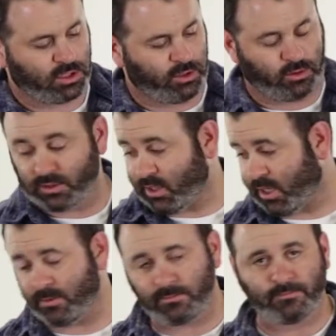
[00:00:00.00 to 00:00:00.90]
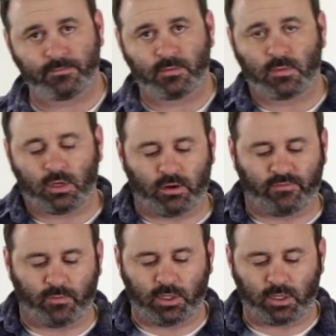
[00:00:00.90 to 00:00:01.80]
on your other side of
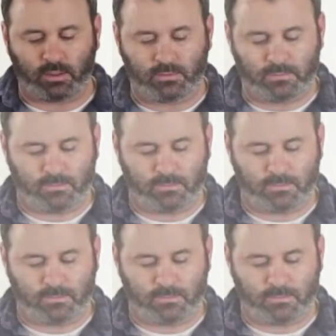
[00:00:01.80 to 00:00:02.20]
your plugger.